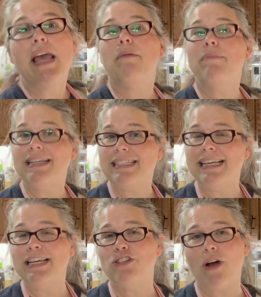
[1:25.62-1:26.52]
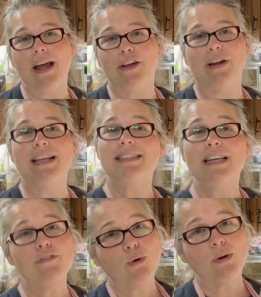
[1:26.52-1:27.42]
mixing in dry ingredients, and
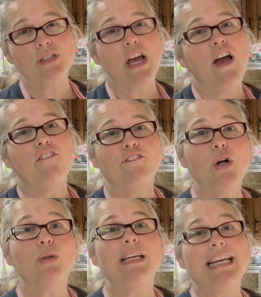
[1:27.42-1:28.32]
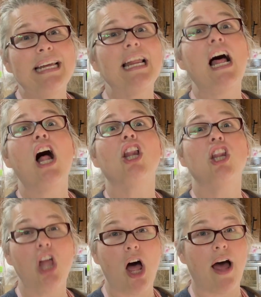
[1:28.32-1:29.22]
of course, folding in a
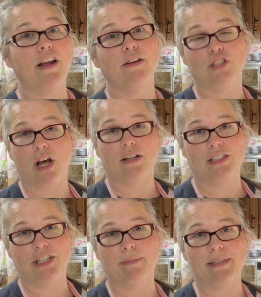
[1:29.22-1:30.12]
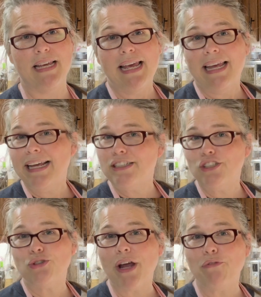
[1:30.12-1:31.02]
lot of chocolate chips. It's a
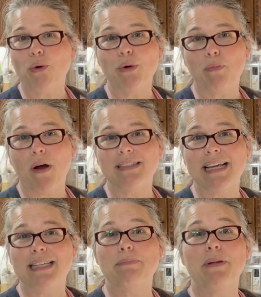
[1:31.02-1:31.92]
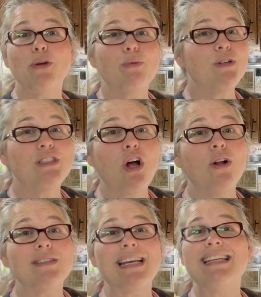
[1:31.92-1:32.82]
straightforward process, but the
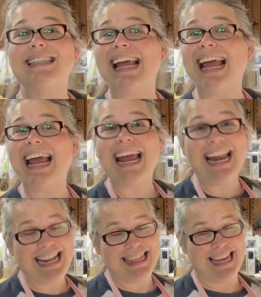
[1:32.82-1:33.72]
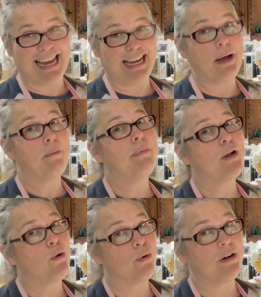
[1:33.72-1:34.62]
result is anything
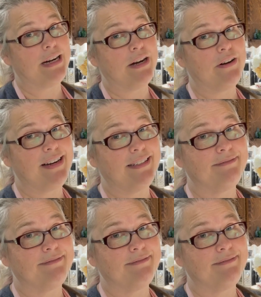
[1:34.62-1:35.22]
but ordinary.